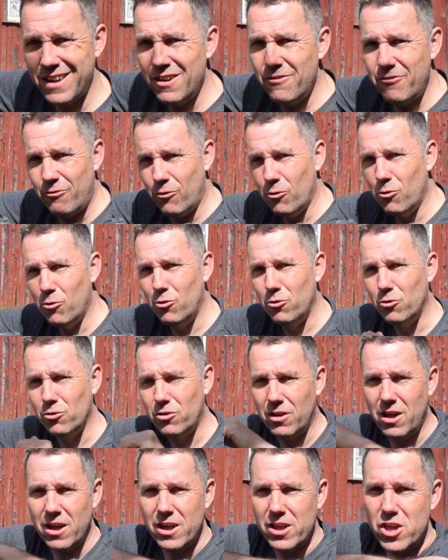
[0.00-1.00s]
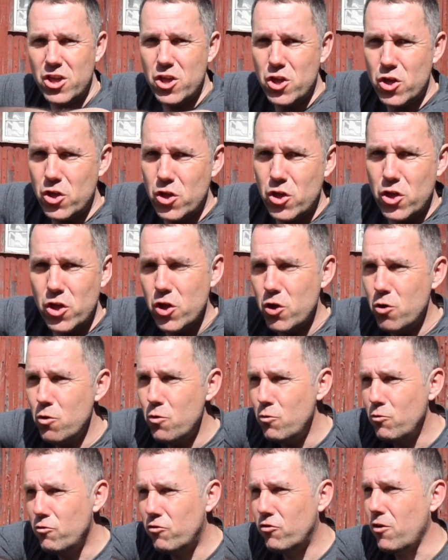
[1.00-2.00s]
afford a
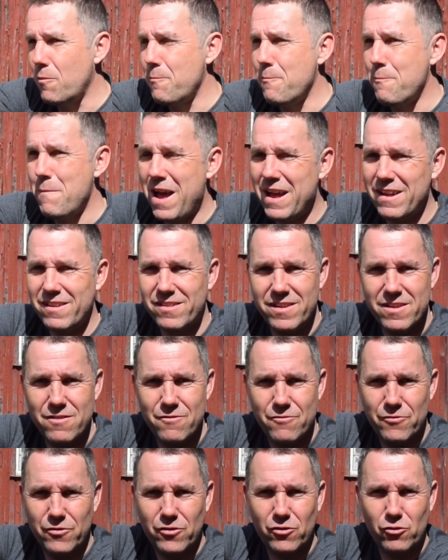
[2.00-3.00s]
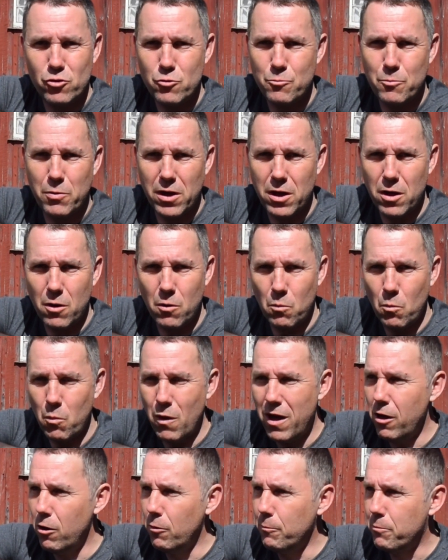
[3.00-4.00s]
huge, massive, super
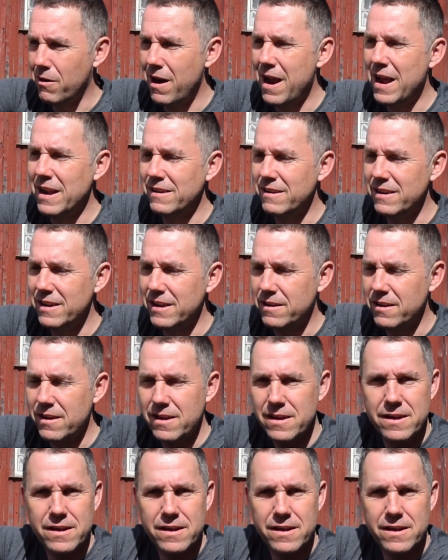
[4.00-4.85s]
well branded